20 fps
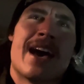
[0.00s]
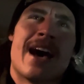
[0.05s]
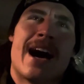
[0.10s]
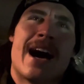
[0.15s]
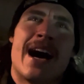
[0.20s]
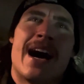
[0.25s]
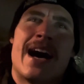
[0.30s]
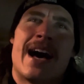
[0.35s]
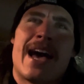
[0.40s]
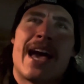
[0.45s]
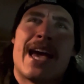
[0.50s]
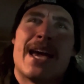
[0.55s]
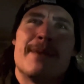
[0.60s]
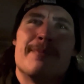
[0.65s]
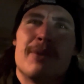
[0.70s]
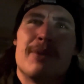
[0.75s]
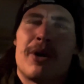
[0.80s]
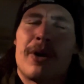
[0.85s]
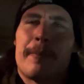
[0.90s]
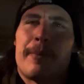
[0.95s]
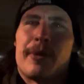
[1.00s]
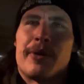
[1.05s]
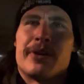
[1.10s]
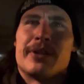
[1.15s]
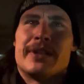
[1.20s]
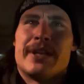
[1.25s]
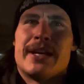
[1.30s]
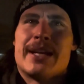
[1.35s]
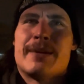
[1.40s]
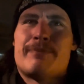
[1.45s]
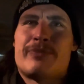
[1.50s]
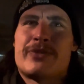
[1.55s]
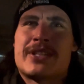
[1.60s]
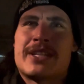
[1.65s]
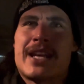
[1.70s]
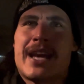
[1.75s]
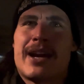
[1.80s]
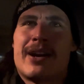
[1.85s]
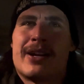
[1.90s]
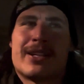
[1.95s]
And more importantly,
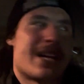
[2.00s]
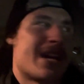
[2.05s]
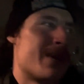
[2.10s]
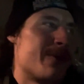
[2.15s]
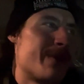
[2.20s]
today I kind